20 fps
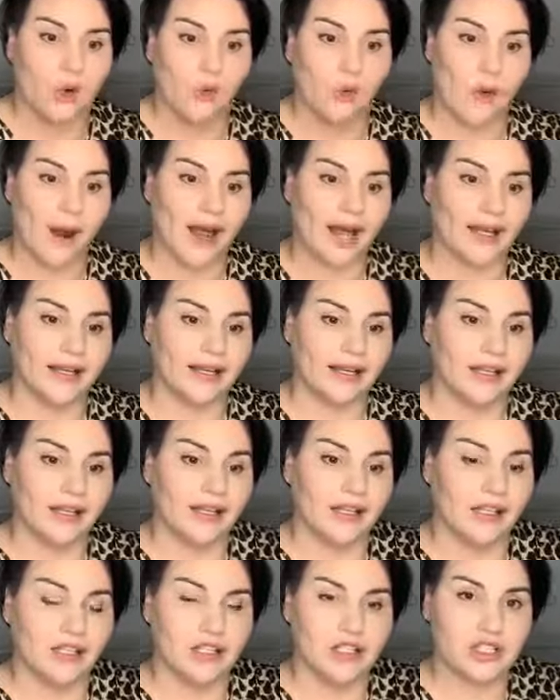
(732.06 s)
1,
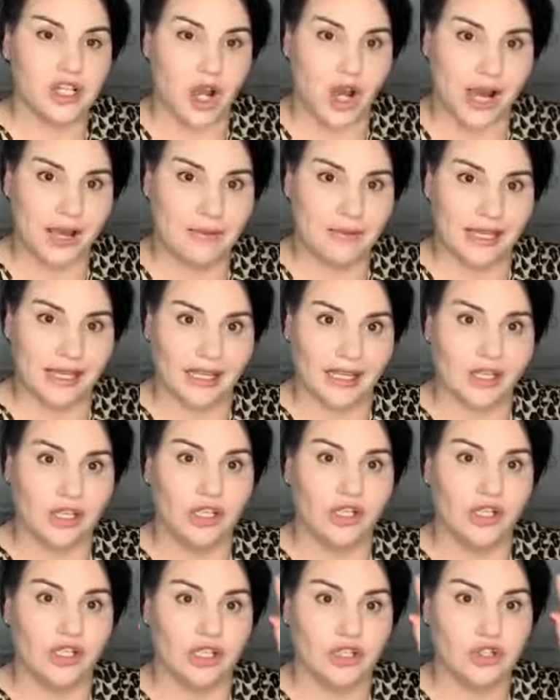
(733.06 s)
timing.
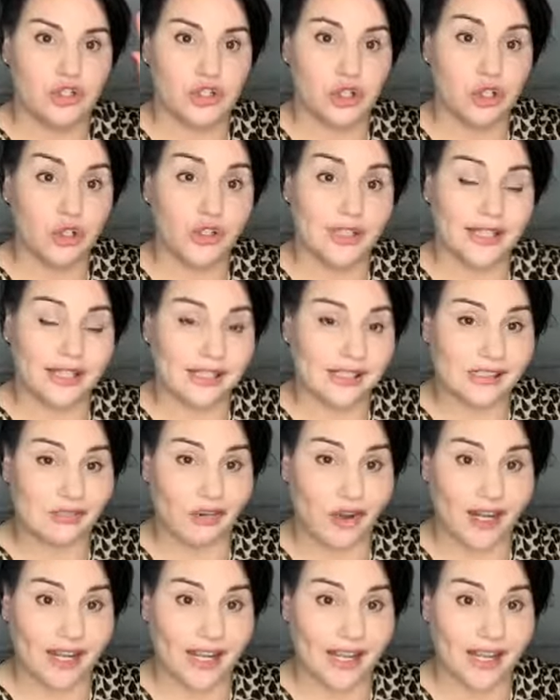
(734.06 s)
2 years
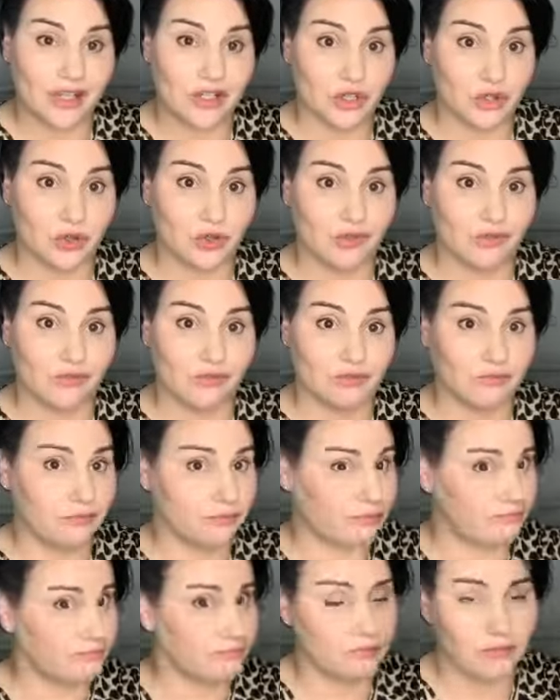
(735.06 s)
financials,
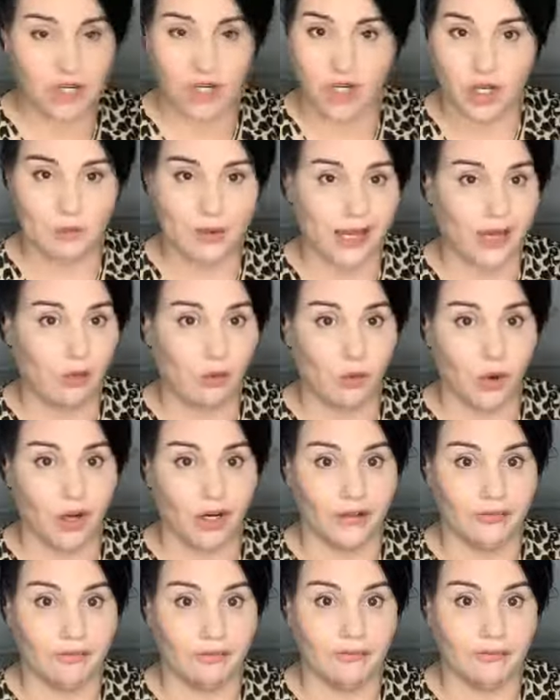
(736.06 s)
no matter
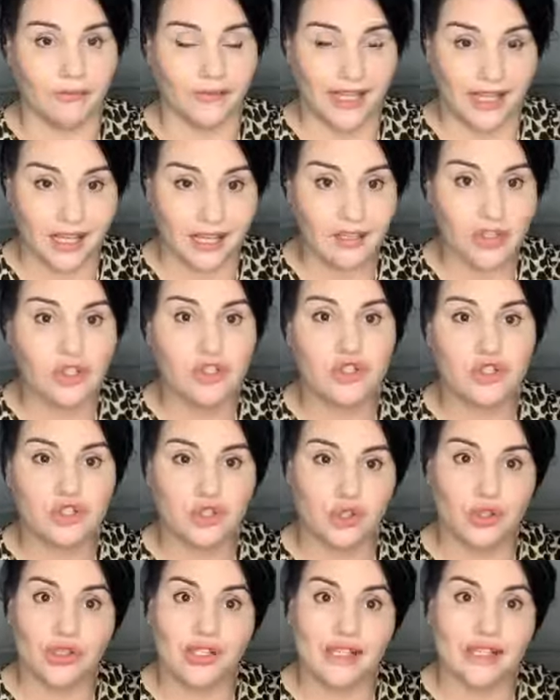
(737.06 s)
what. Yeah,
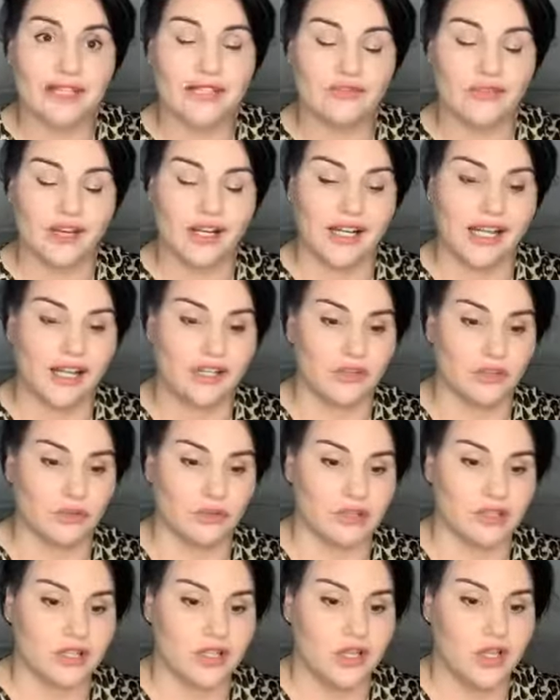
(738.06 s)
2 years
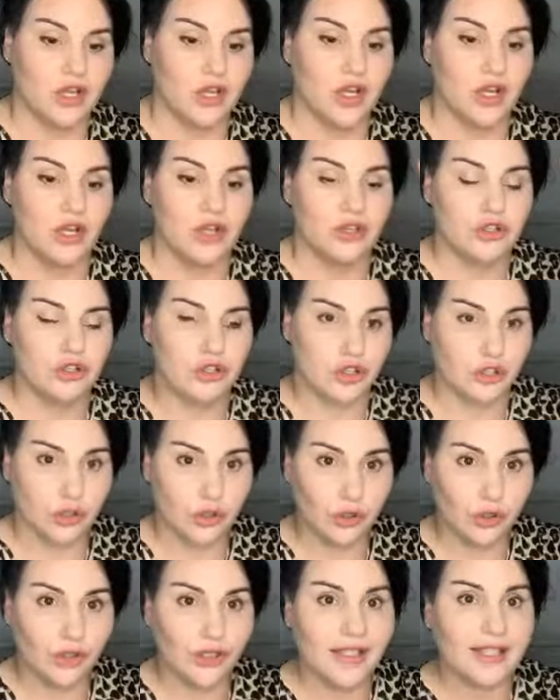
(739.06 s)
financials.
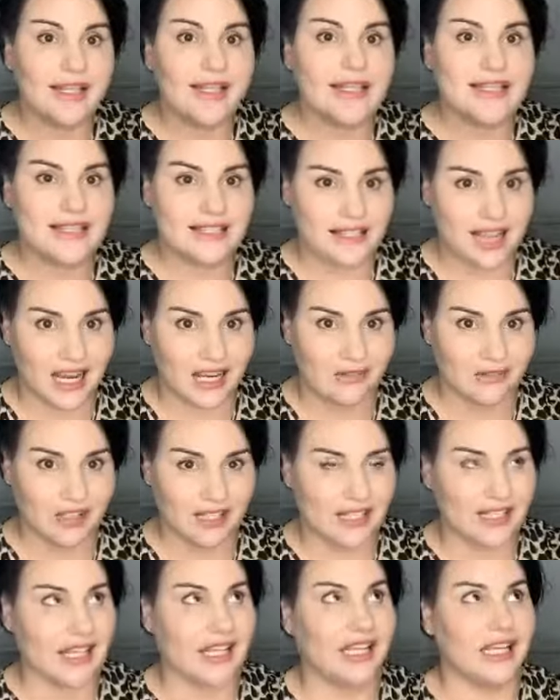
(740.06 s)
2,
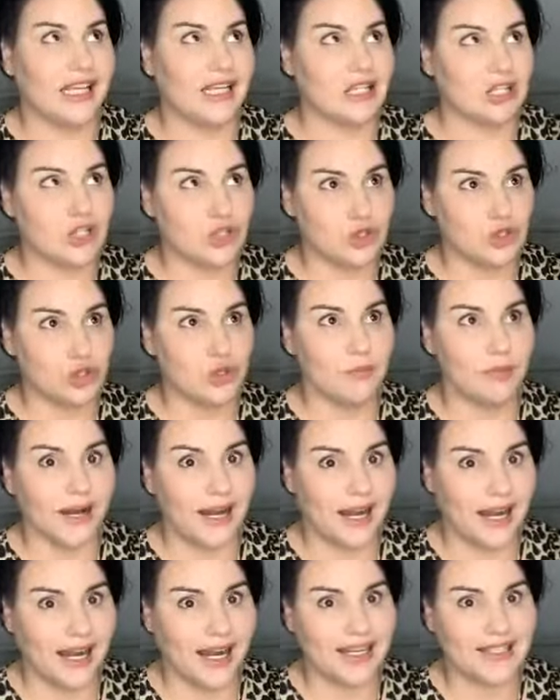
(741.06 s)
savings. It is super
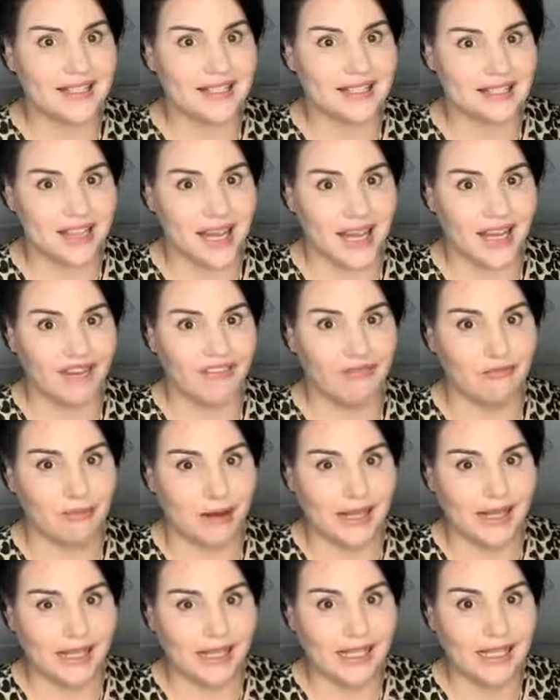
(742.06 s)
hard to save
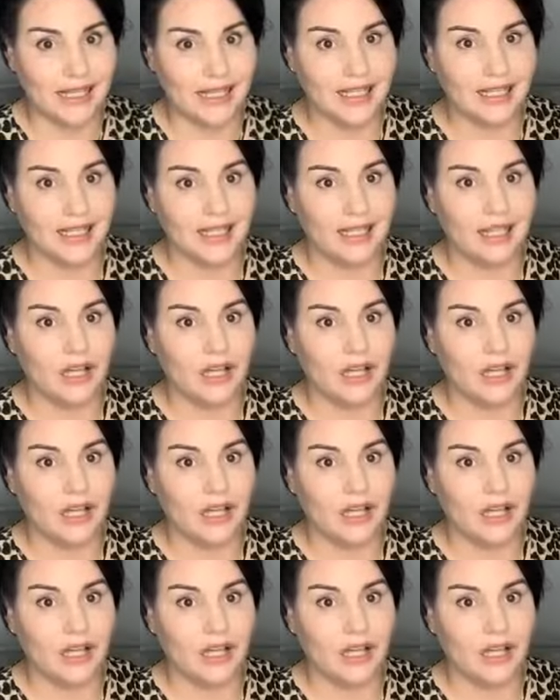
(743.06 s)
money